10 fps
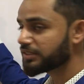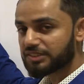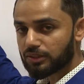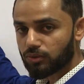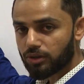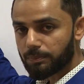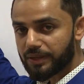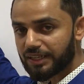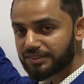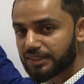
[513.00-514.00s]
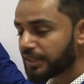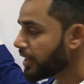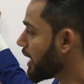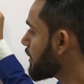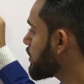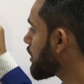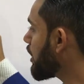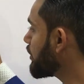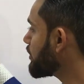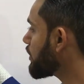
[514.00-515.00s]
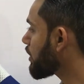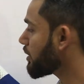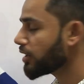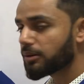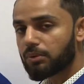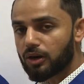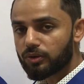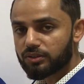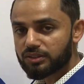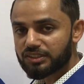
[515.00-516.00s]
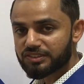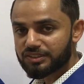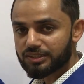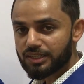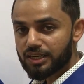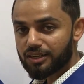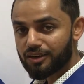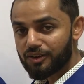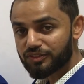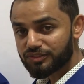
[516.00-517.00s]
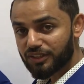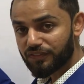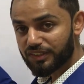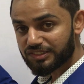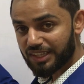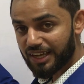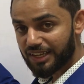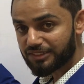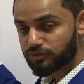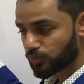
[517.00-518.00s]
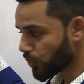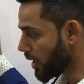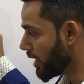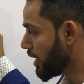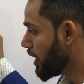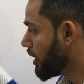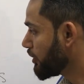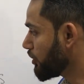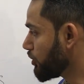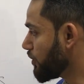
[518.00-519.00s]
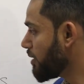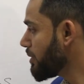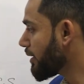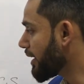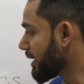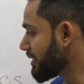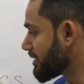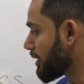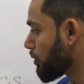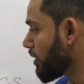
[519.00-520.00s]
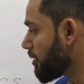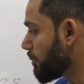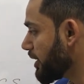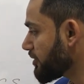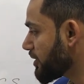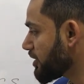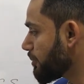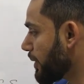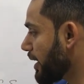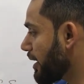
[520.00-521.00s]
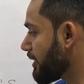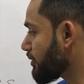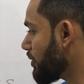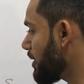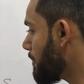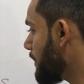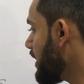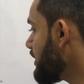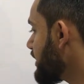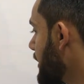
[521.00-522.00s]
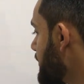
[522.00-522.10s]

this circular base and we are also talking about this curved surface as well. So you will be writing circular base, which is pi r square, plus